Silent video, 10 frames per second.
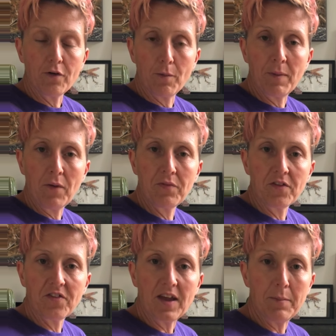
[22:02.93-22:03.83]
they're about the
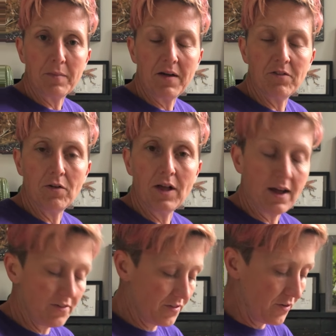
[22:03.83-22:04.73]
same level
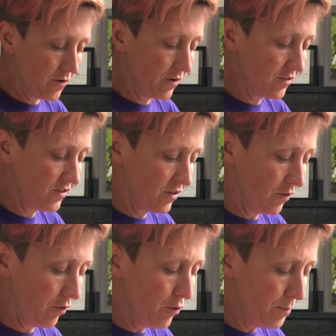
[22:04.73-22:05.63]
as the hooked
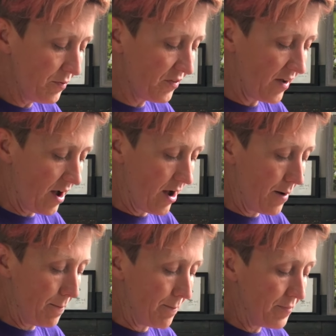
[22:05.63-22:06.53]
loops.
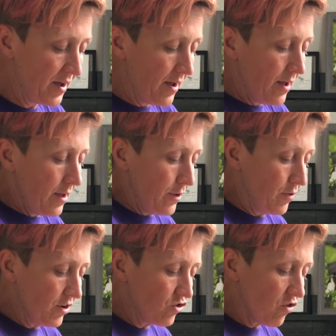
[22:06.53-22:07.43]
You
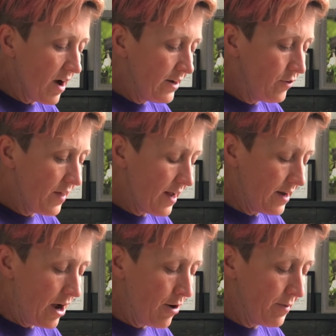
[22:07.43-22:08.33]
can try and do that
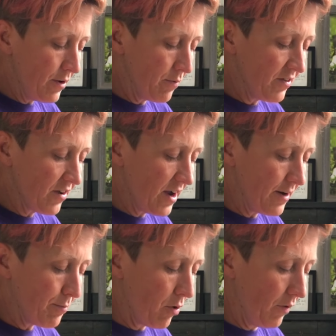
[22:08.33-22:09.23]
now, but you risk kind
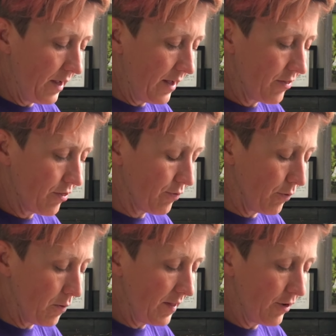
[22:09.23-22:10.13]
of pulling it
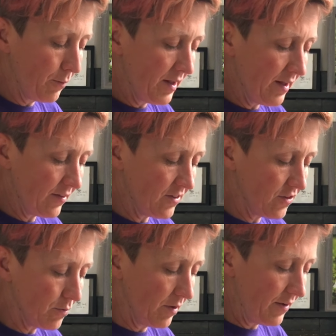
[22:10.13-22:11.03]
through a little bit. Like this
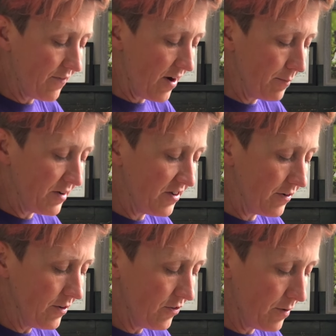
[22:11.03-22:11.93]
is really fine
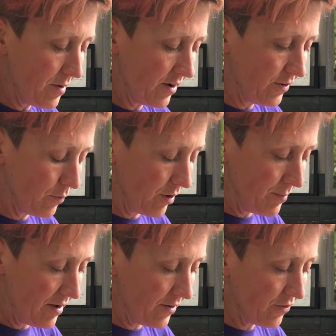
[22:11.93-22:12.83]
material, so I'm not going to worry
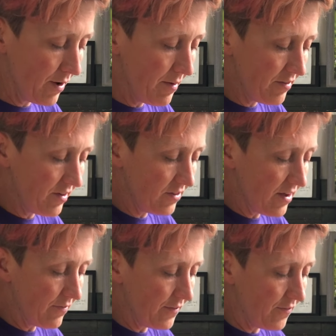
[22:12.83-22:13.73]
about it. So I basically just
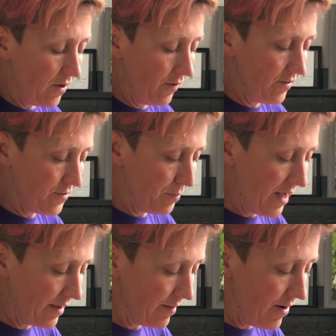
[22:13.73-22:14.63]
have to follow this
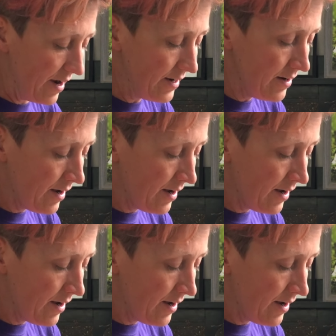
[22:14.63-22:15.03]
black line.